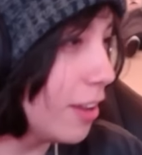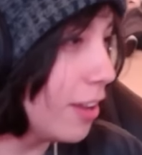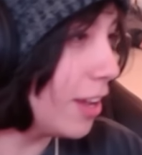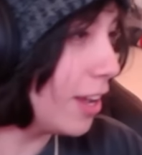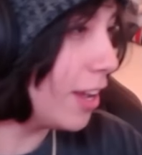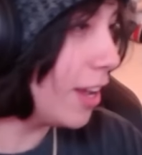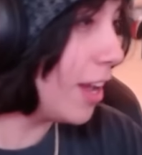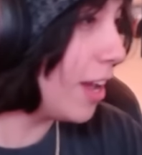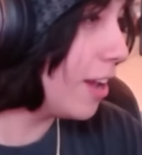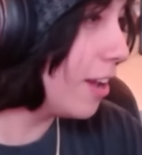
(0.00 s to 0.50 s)

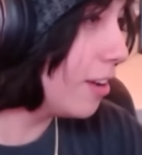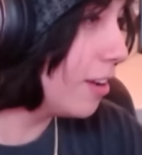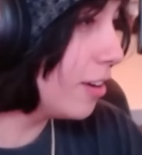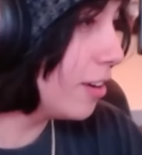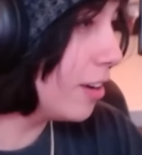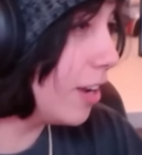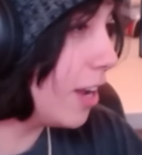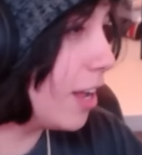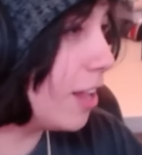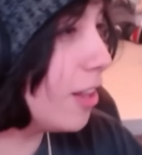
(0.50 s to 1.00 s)
Hello,
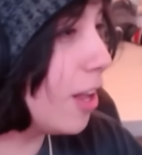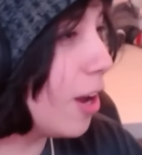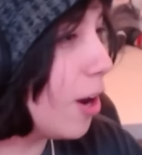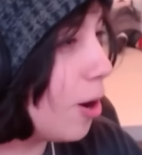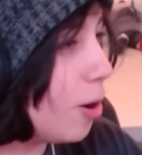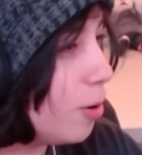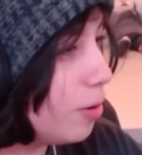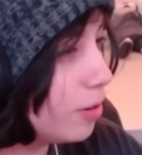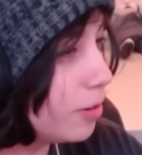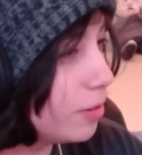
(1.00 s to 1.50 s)
Quack.
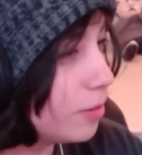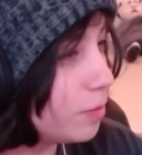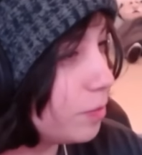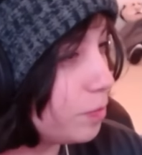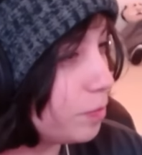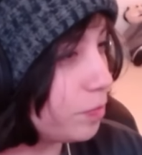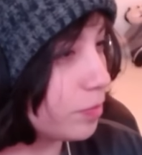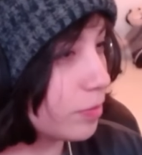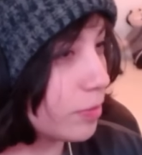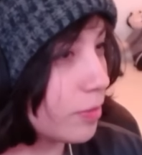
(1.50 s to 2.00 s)
Hello.
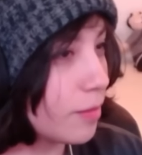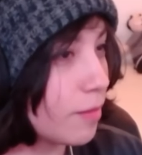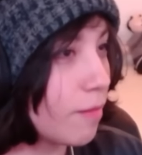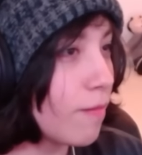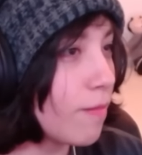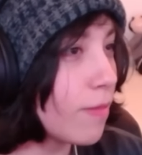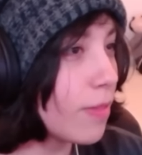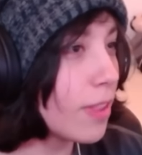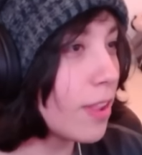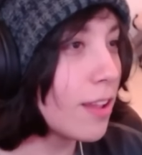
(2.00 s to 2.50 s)
This is my
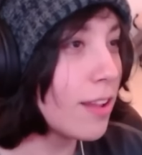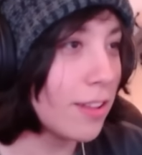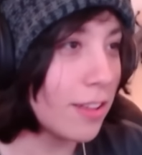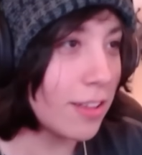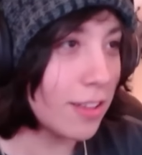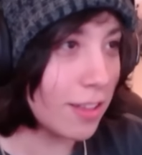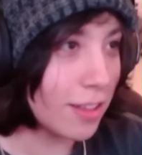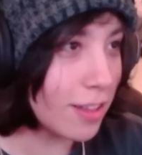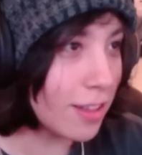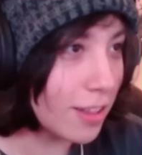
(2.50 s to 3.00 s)
first time
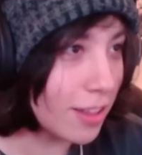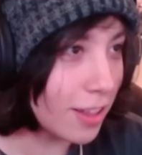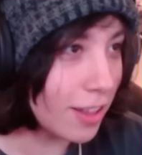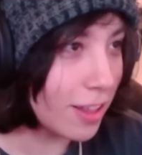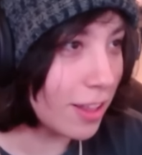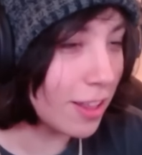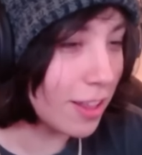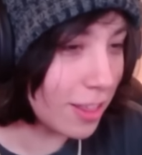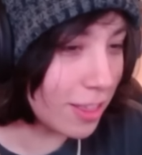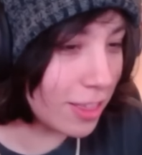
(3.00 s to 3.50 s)
sending
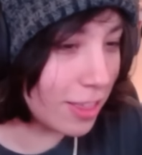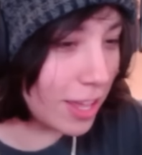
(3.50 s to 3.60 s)
bits.